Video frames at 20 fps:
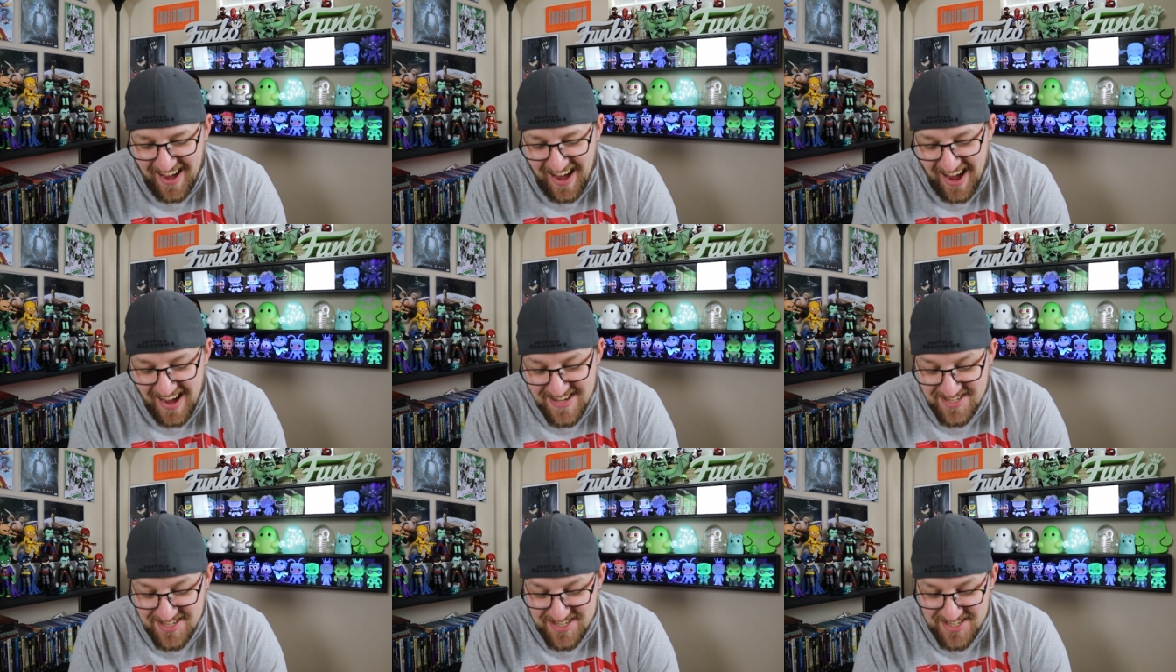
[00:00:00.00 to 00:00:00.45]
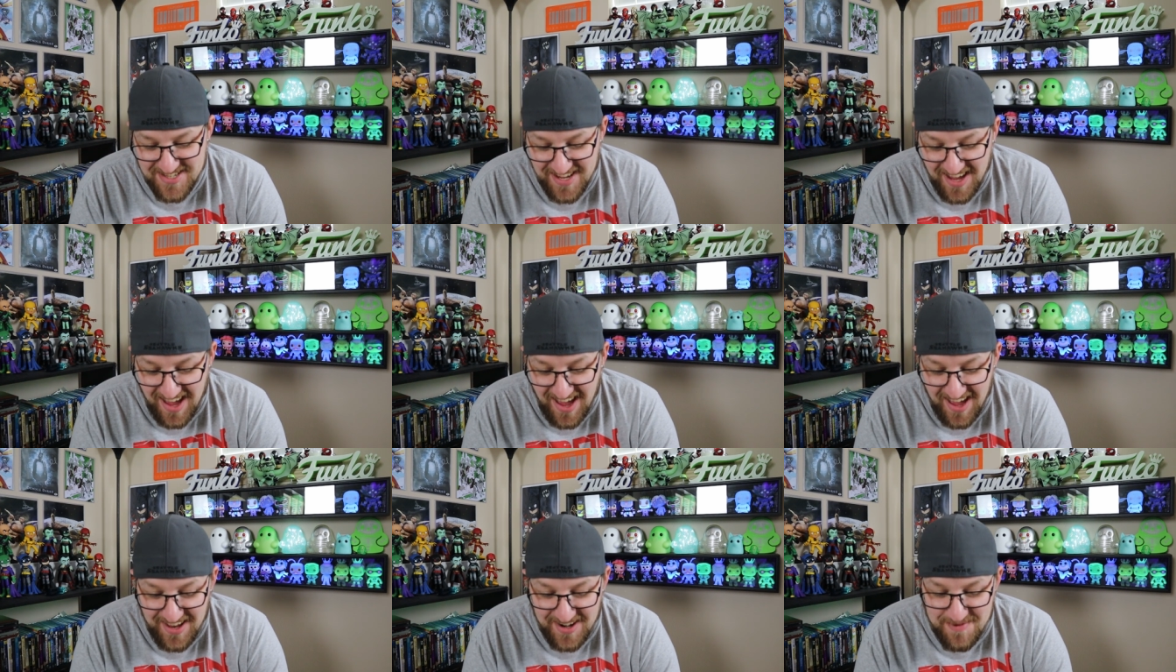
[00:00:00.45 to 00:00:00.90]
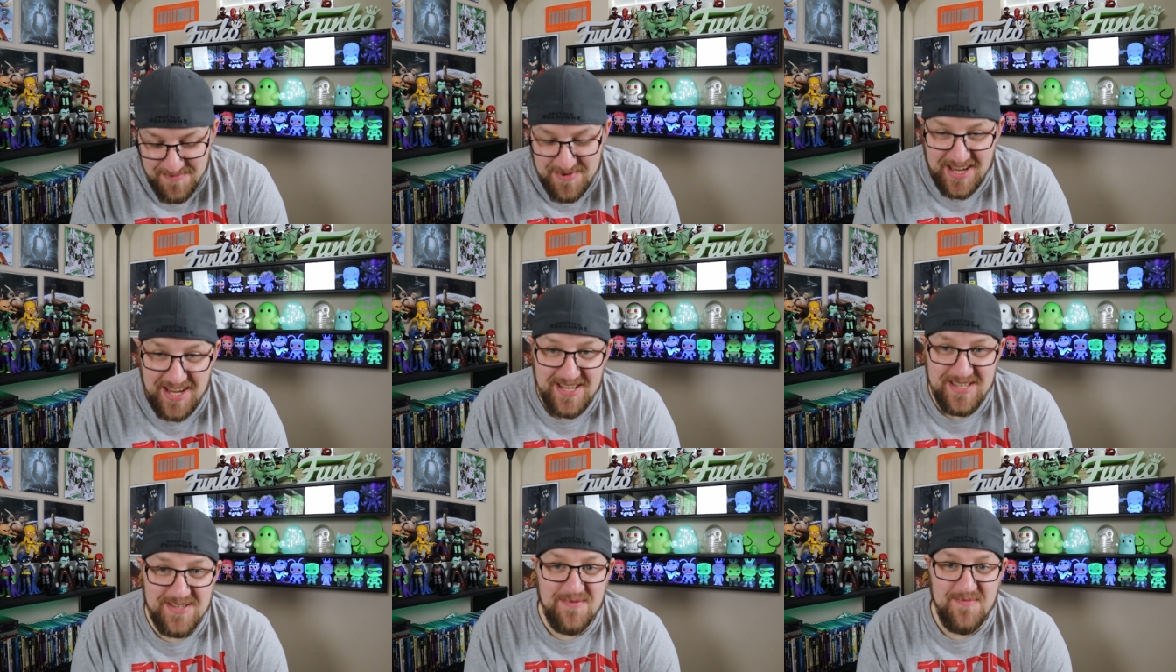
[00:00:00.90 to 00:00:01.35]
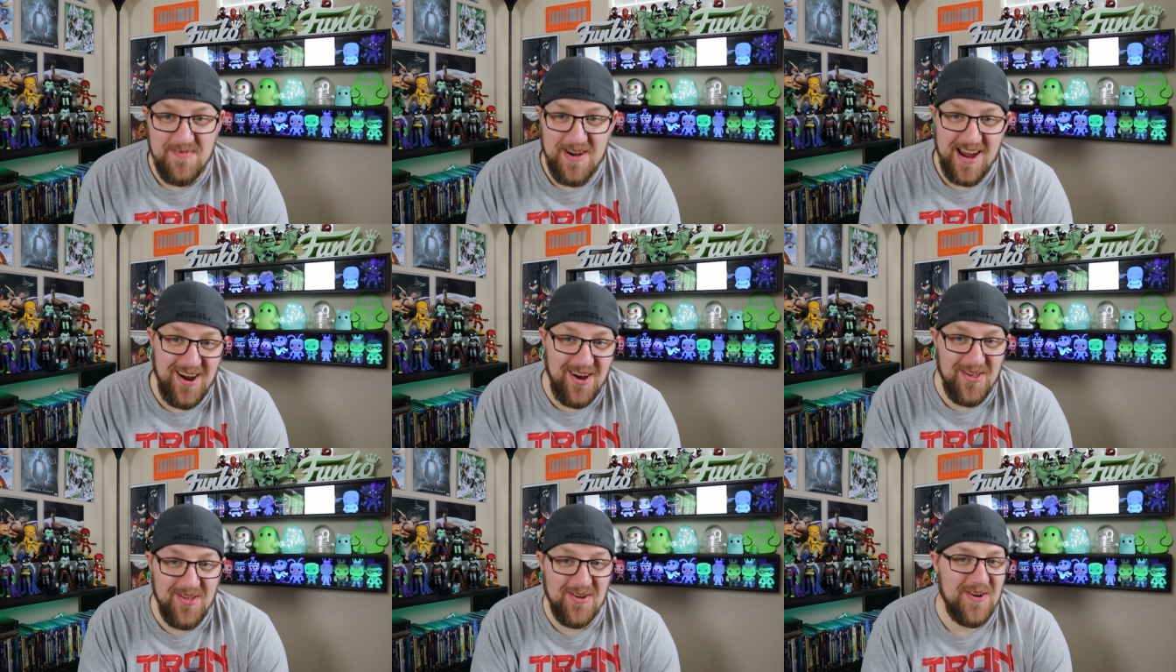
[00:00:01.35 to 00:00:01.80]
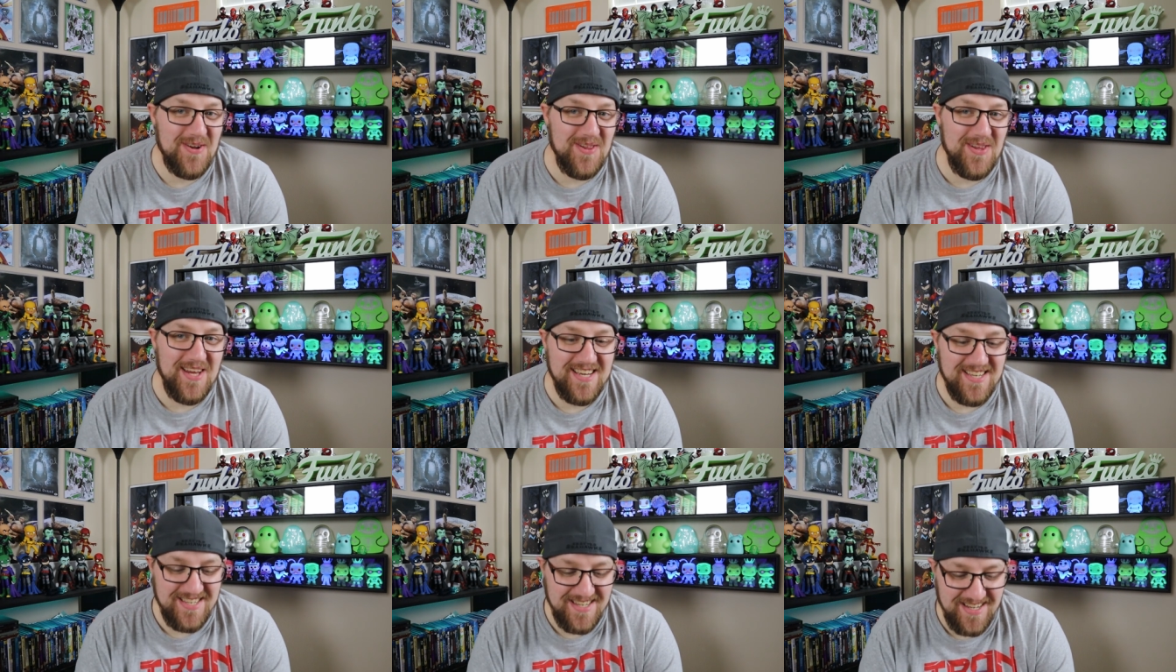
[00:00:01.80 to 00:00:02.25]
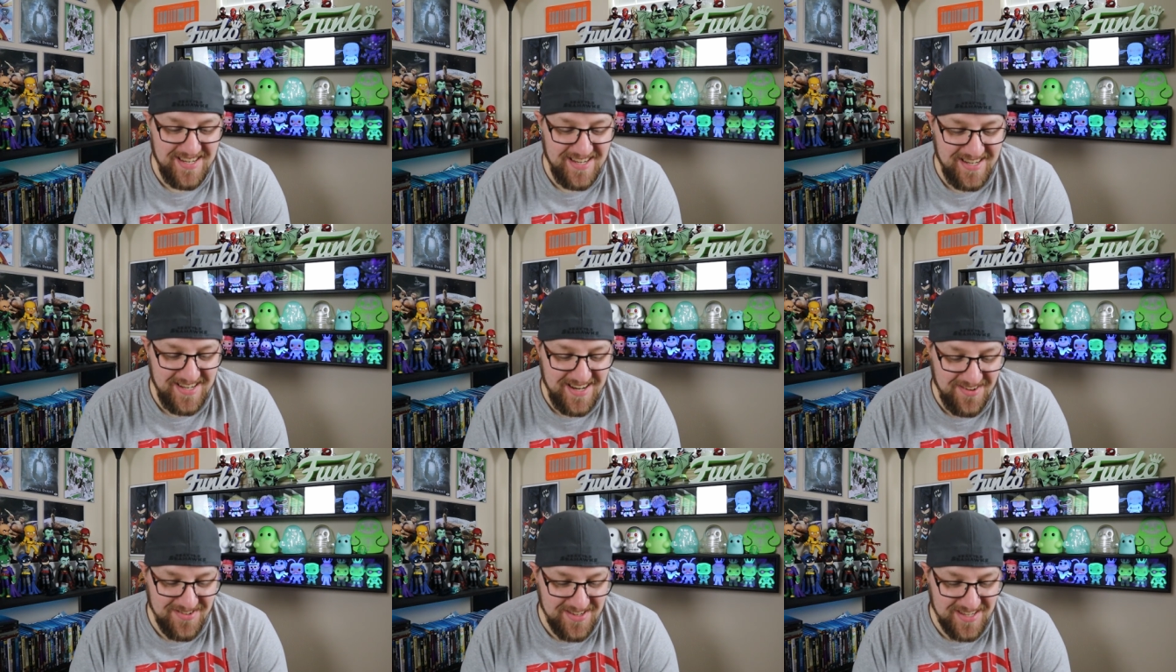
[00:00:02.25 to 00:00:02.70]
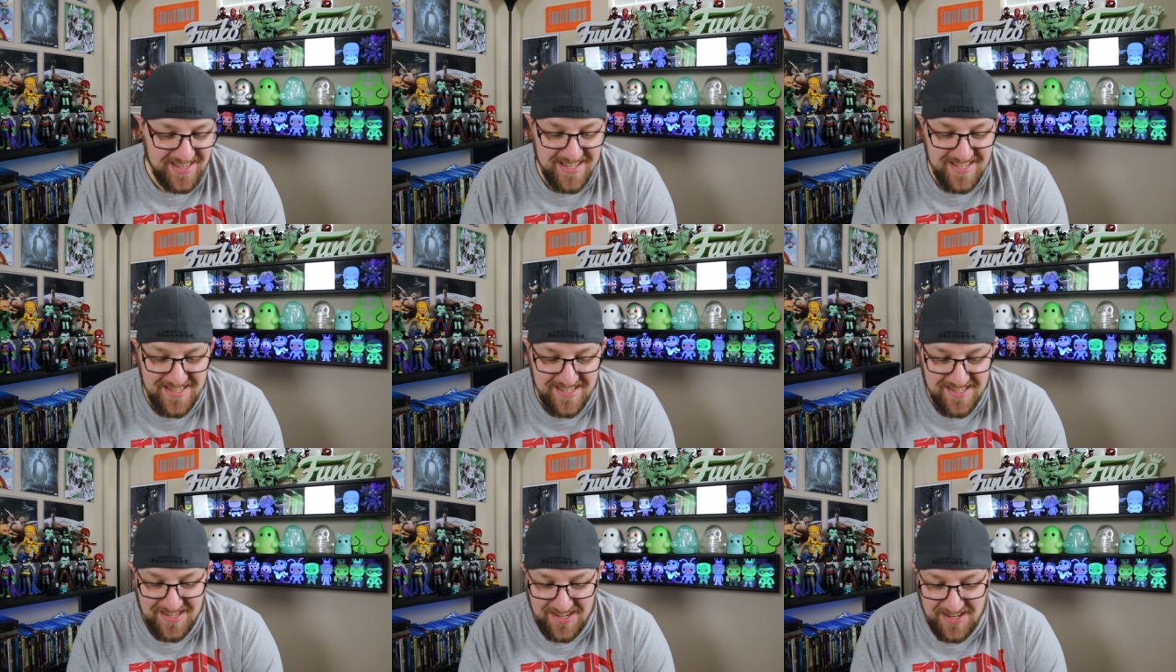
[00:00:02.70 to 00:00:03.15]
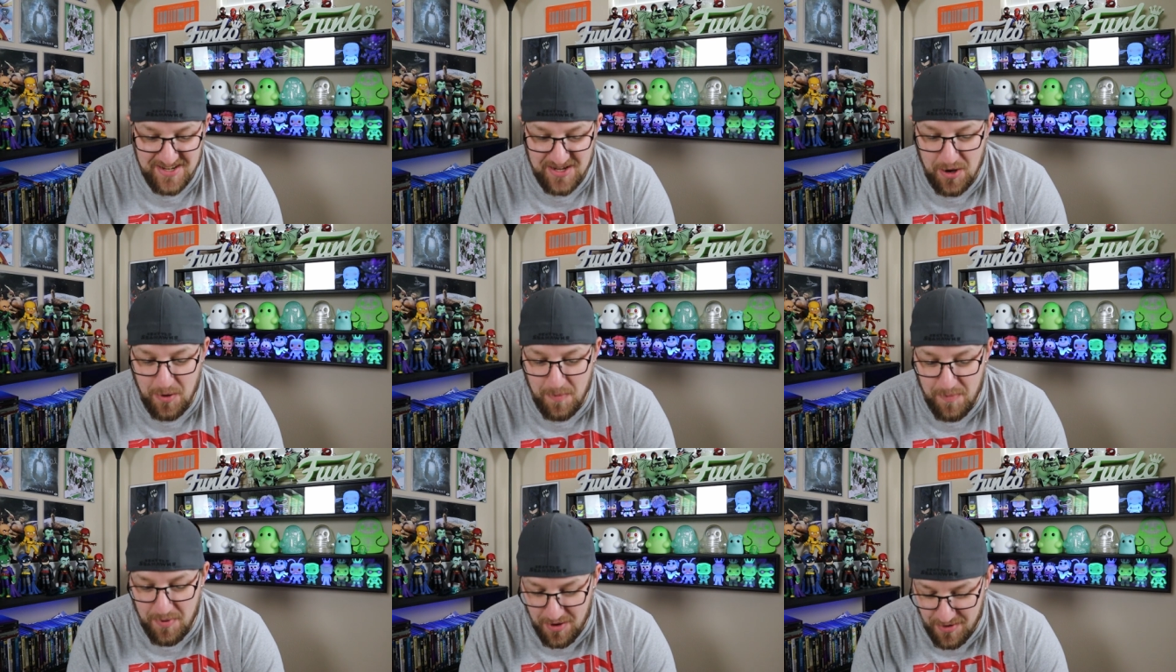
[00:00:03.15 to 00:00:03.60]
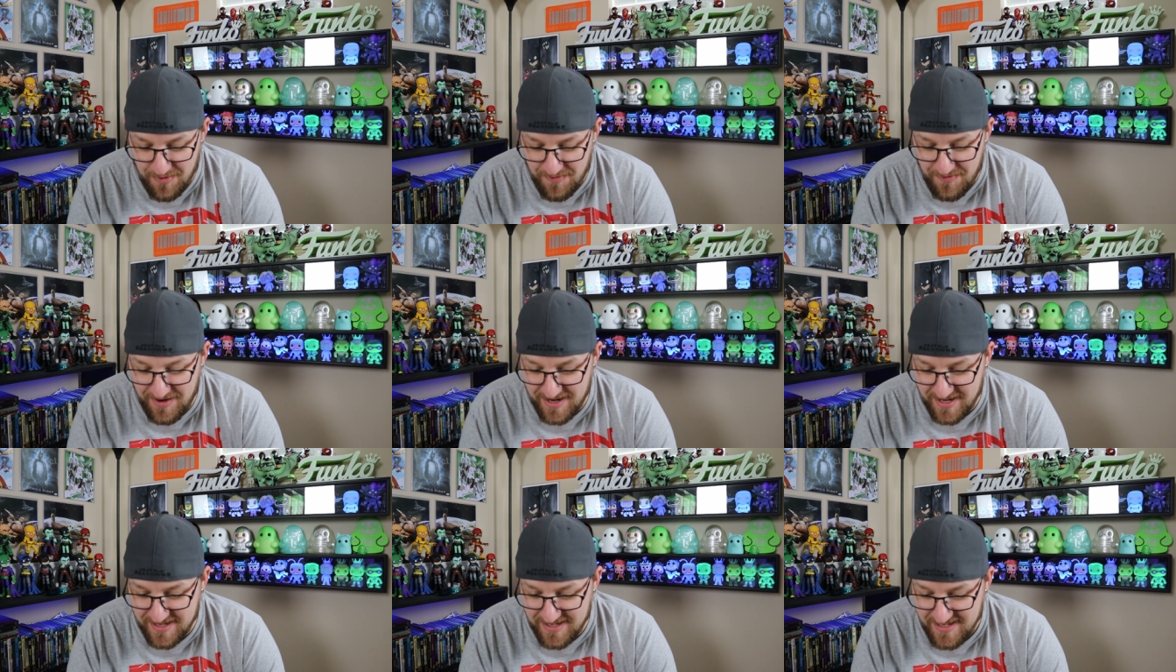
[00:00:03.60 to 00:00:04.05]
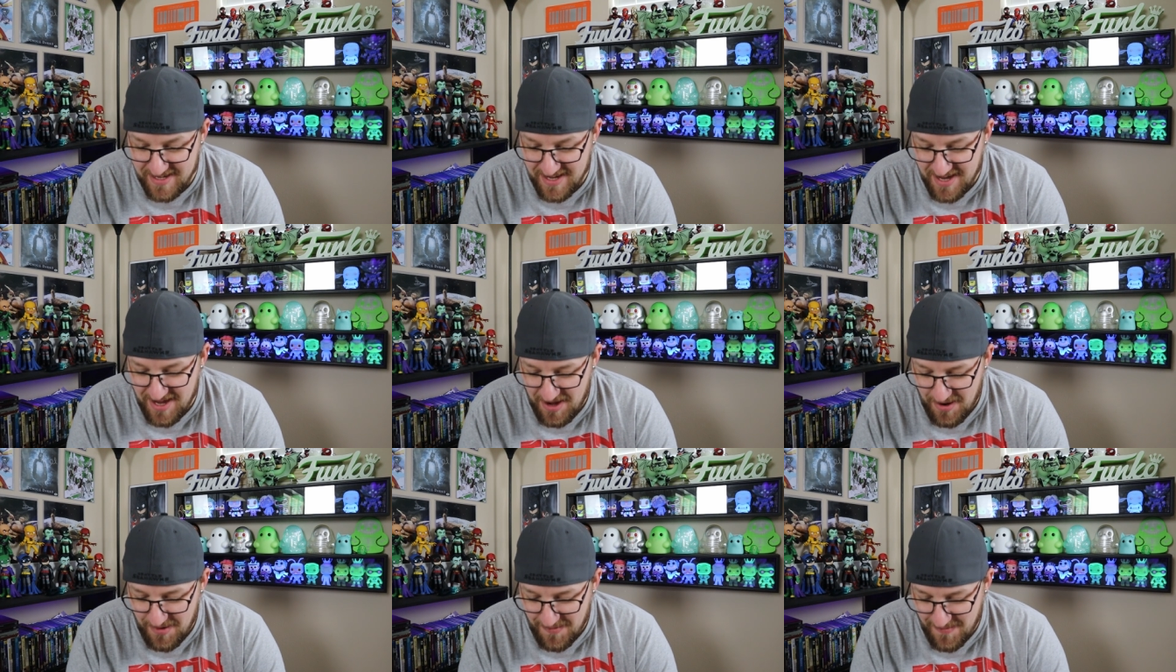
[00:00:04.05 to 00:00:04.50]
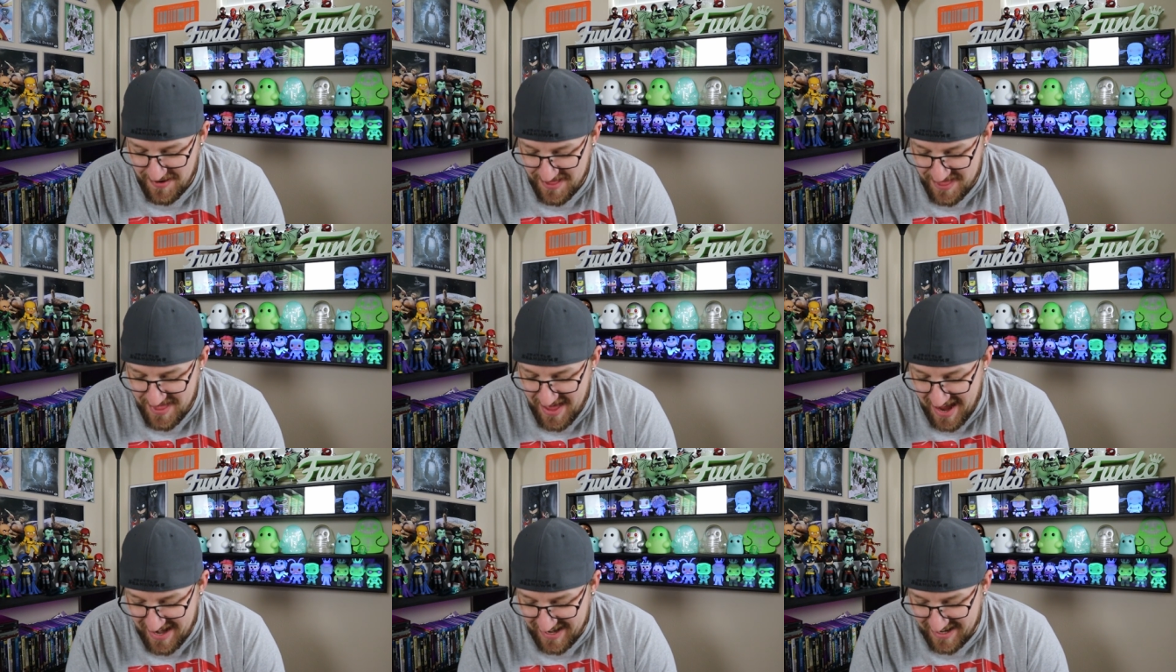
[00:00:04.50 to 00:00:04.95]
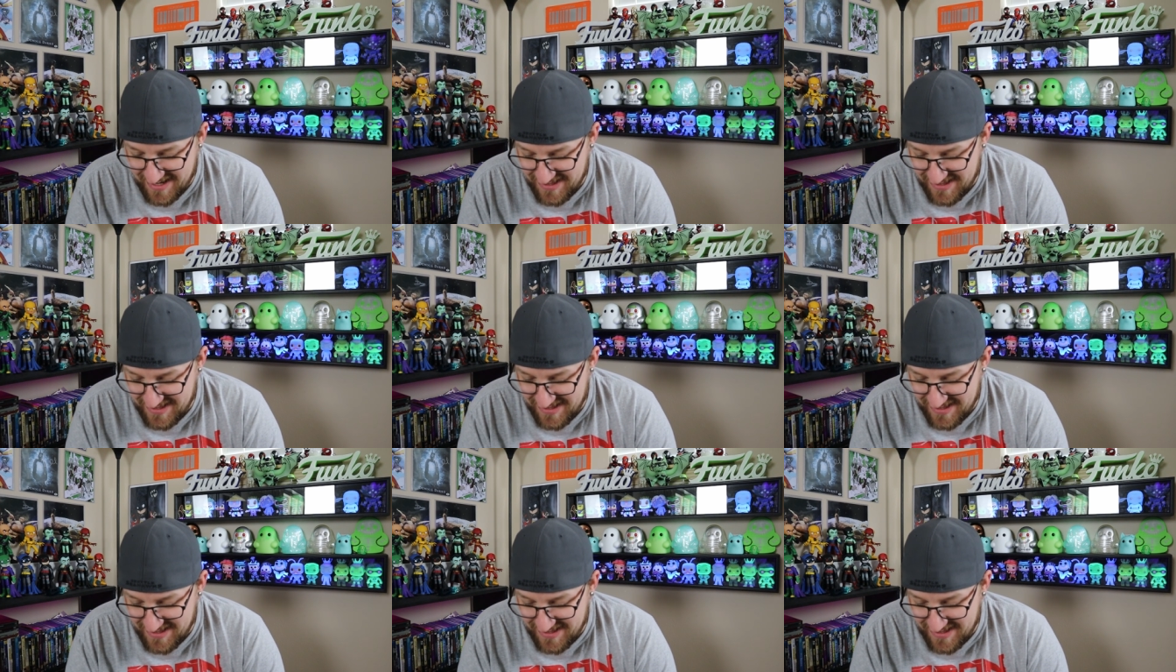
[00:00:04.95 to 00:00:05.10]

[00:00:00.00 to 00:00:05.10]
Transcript: I just saw it, and because of my other collection, I was like, this is going to go perfect with that